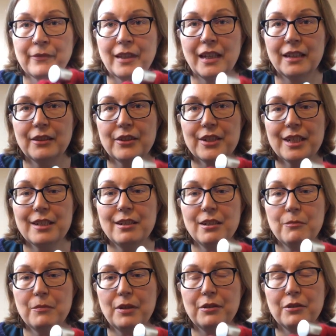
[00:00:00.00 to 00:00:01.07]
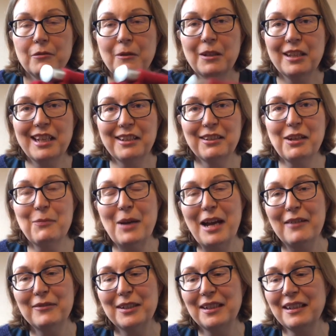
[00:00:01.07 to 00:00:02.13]
at the seam you would end up
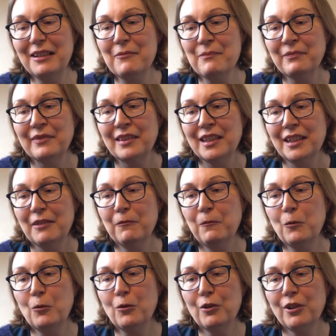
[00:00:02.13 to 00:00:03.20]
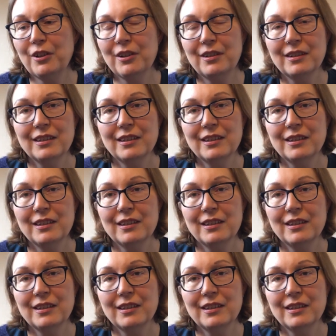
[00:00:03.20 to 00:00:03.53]
having 4